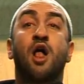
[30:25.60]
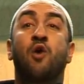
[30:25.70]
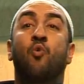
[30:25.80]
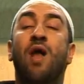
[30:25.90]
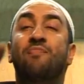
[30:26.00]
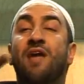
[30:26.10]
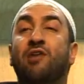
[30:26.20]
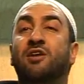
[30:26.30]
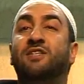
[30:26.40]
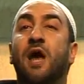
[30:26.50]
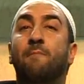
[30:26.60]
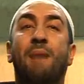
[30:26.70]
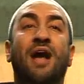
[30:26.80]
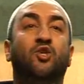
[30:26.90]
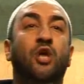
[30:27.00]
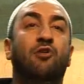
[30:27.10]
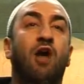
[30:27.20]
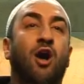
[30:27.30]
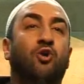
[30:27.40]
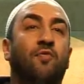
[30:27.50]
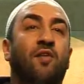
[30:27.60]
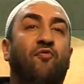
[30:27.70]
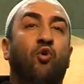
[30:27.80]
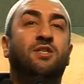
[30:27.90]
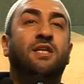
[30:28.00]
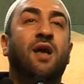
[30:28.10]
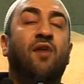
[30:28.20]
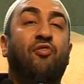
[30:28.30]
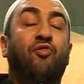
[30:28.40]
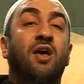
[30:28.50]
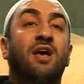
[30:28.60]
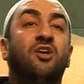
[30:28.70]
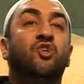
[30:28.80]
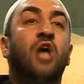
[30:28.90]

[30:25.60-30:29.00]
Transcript: when they returned back to Iraq on the 40th,